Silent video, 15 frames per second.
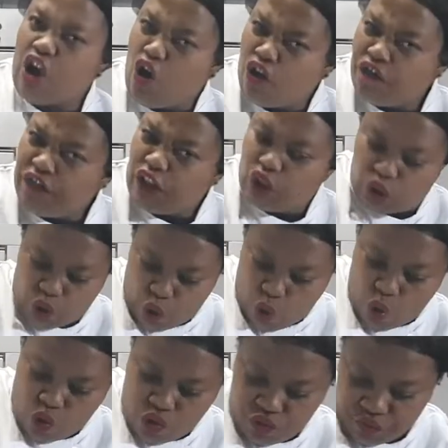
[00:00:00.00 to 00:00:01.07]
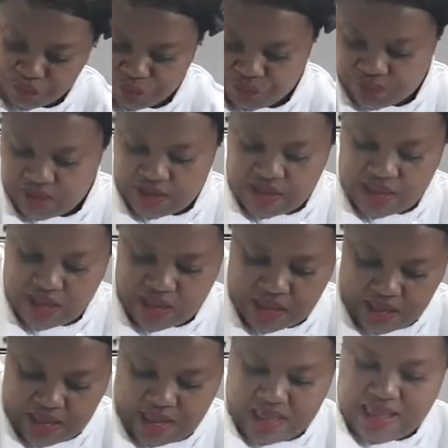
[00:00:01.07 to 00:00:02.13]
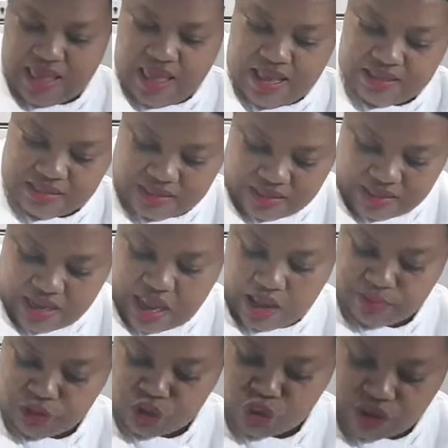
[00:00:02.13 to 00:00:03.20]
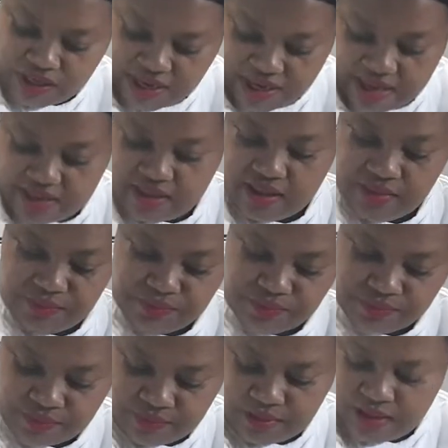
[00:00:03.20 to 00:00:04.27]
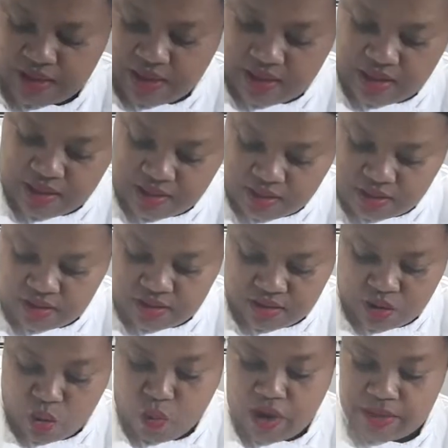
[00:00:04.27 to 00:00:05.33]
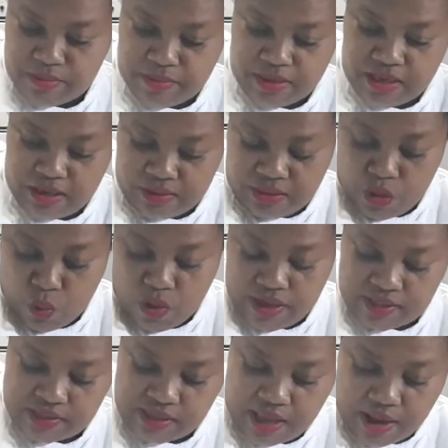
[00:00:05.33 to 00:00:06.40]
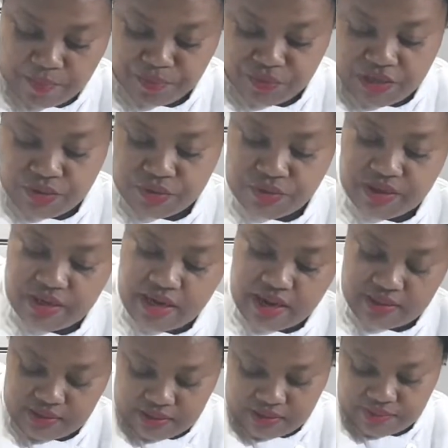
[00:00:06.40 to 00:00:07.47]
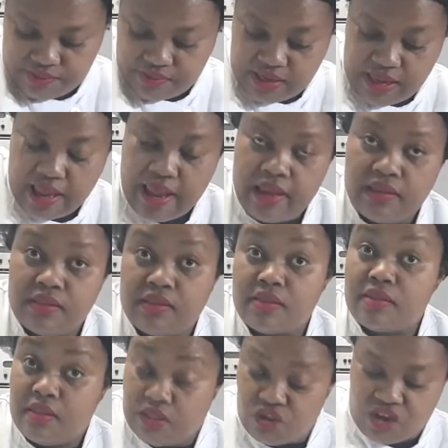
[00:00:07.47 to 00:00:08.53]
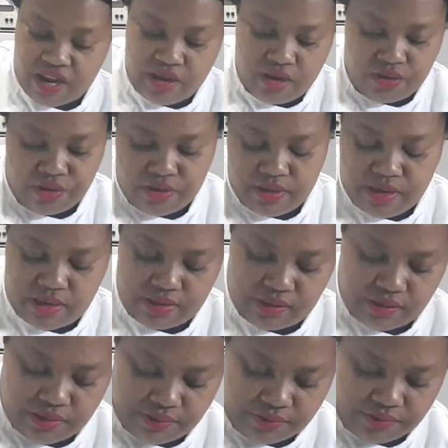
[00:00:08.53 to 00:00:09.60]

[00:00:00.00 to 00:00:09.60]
of the dough as it comes together, the wet ingredients and the dry ingredients.